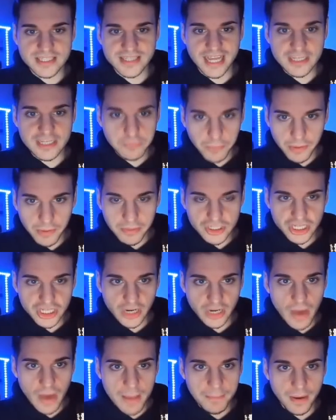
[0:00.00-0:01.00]
That's pretty much going
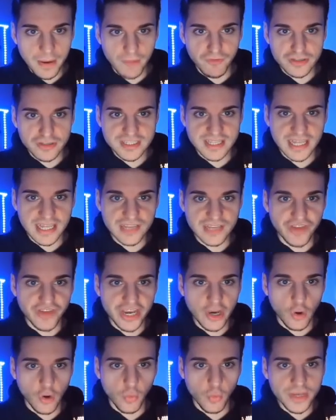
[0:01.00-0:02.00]
to wrap it up for today's
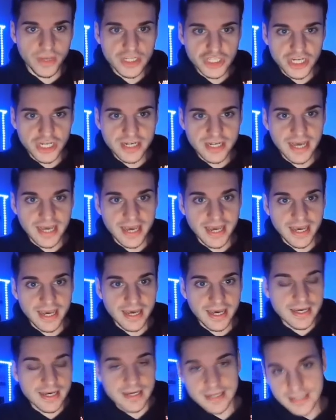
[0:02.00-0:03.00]
video. Regen
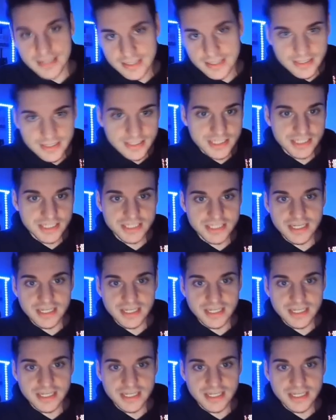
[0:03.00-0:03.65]
is...